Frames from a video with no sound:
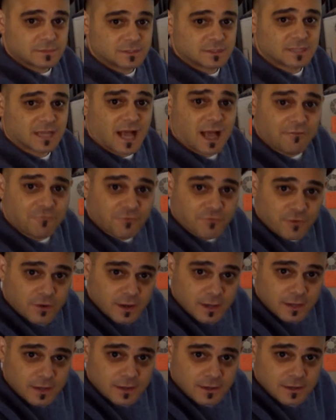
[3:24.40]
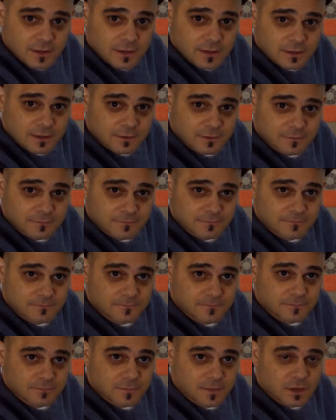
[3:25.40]
scot-free.
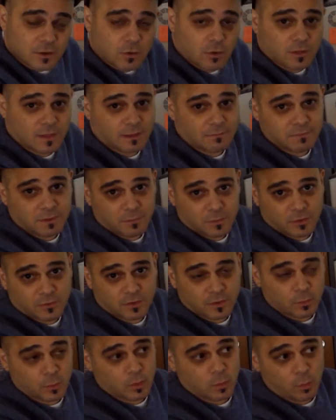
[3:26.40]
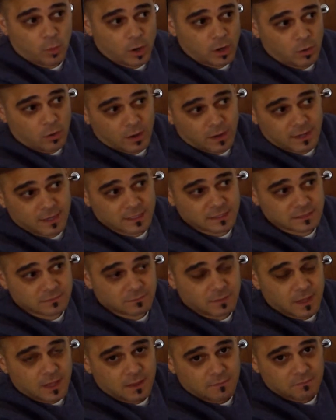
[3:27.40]
Call that mimicry, when one
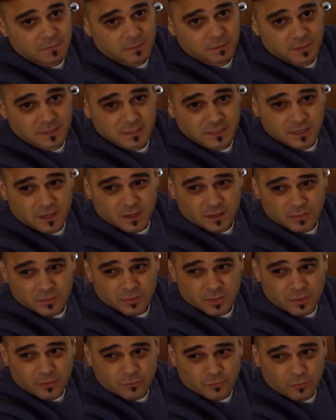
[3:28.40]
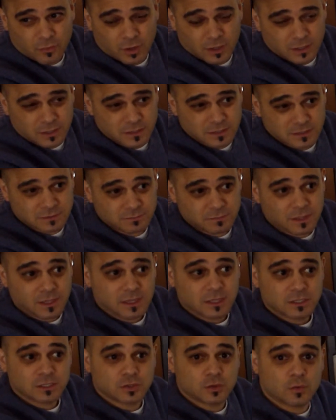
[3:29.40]
organism mimics another, another organism
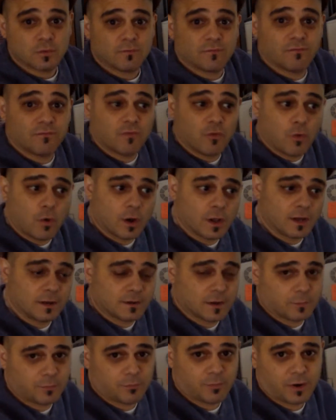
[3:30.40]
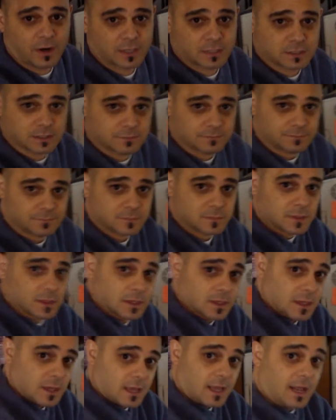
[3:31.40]
to avoid a predator.
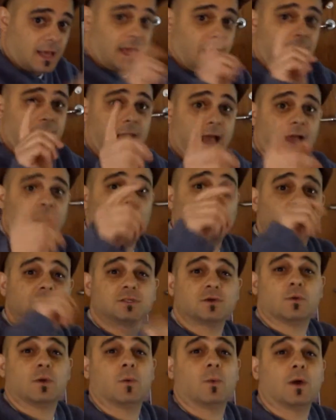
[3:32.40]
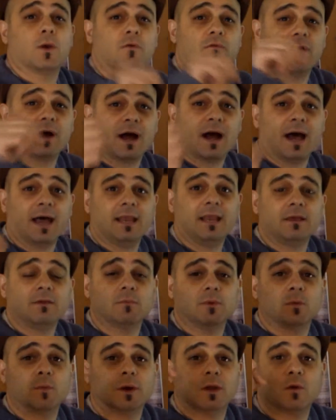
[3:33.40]
Nice. So we went over
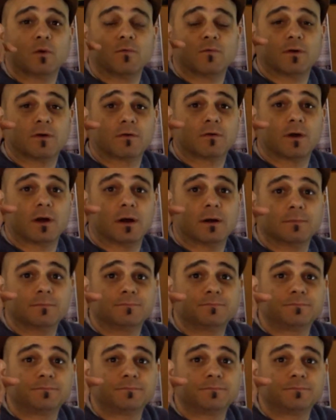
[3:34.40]
hiding, we went over uh,